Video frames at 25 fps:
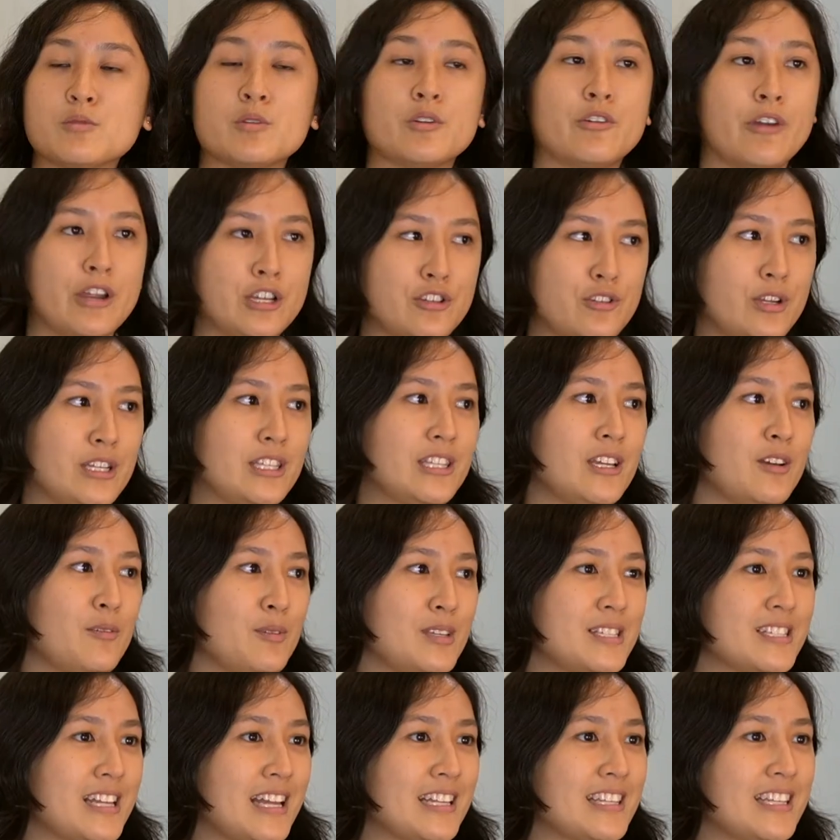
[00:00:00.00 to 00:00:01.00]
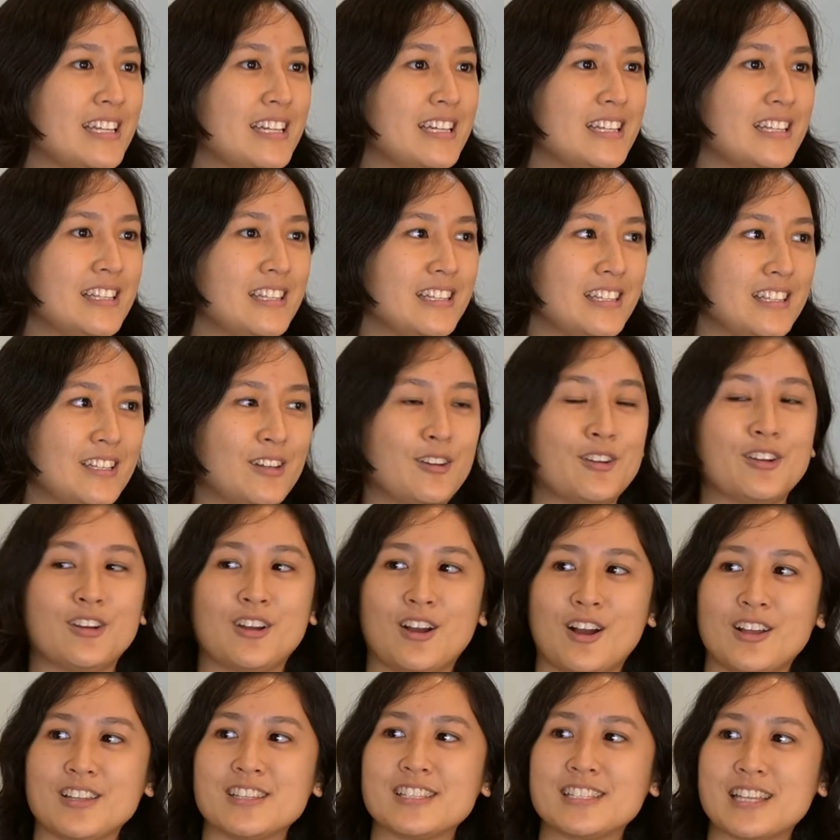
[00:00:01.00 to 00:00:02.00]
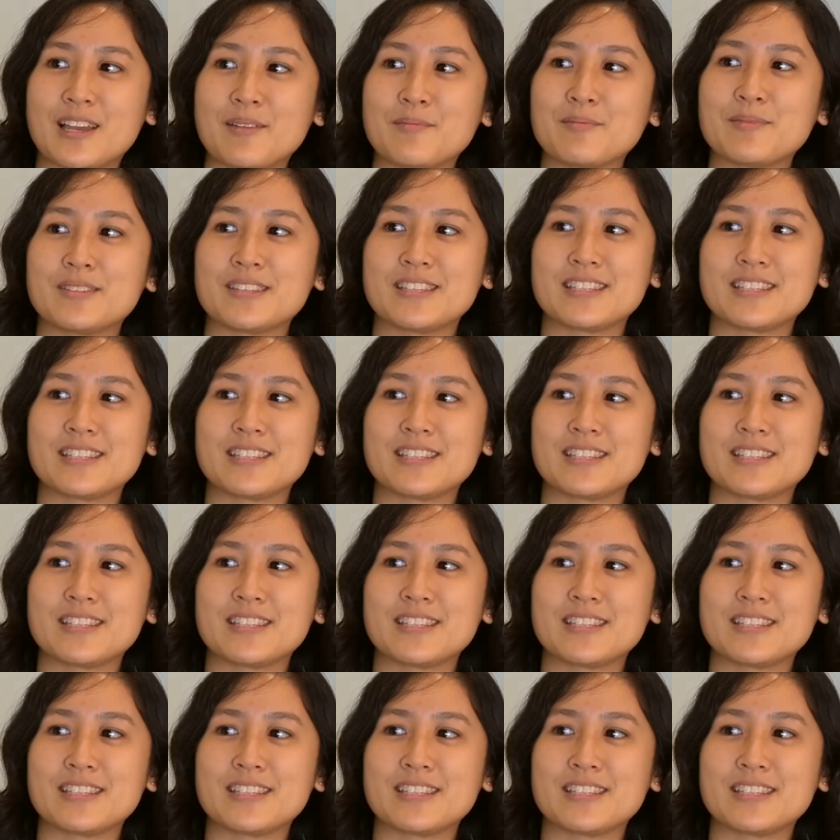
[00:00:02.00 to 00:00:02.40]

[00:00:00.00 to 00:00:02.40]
graduated, we started the Golden Concepts.